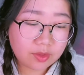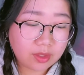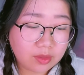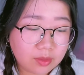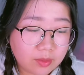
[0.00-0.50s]
You
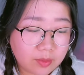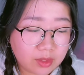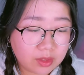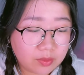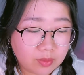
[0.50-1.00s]
think the
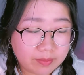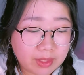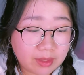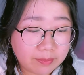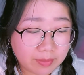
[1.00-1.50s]
world
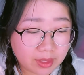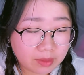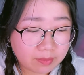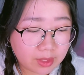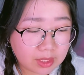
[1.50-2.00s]
would be a
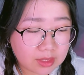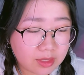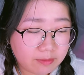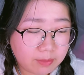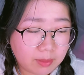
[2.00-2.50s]
better
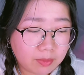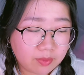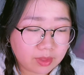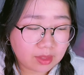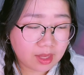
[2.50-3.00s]
place if
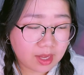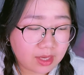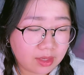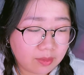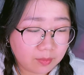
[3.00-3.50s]
people
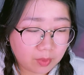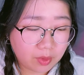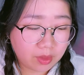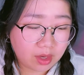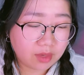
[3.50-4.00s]
relied
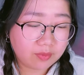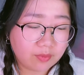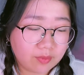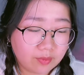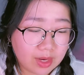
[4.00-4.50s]
more
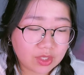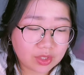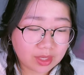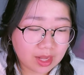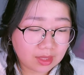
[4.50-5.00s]
on
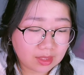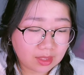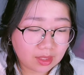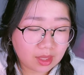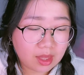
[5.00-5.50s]

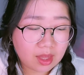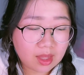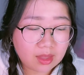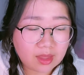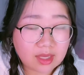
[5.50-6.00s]
rationality
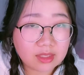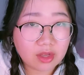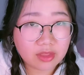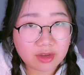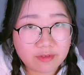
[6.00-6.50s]
and
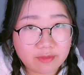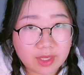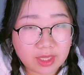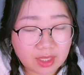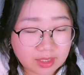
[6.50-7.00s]
less on their
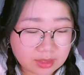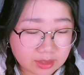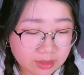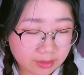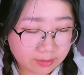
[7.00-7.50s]

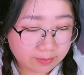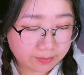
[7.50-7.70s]
feelings.